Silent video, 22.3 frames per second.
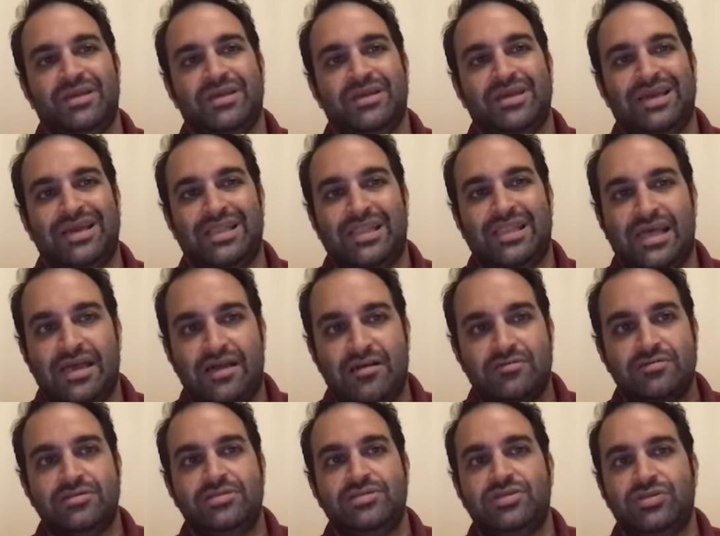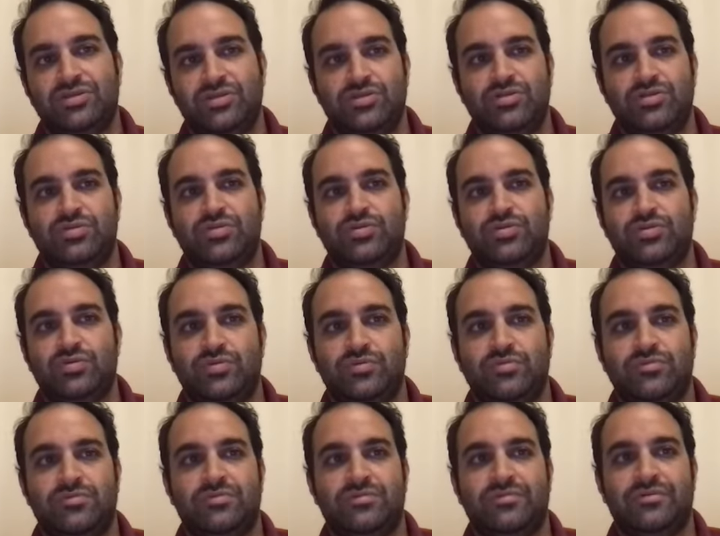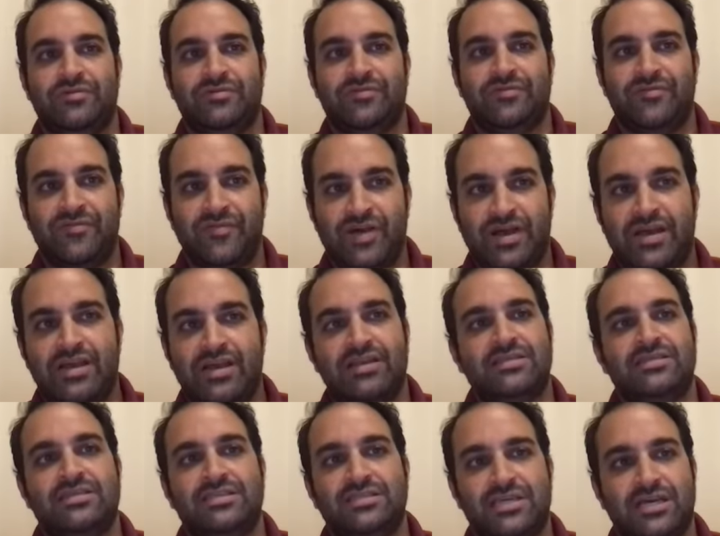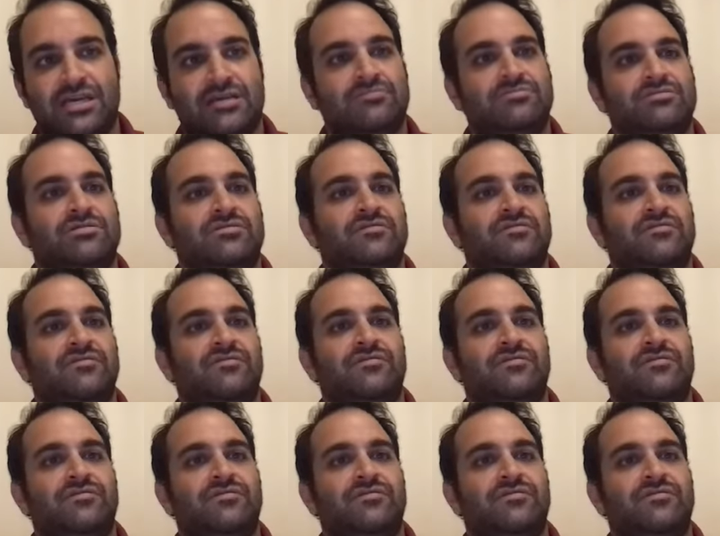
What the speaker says: allows you to find the types of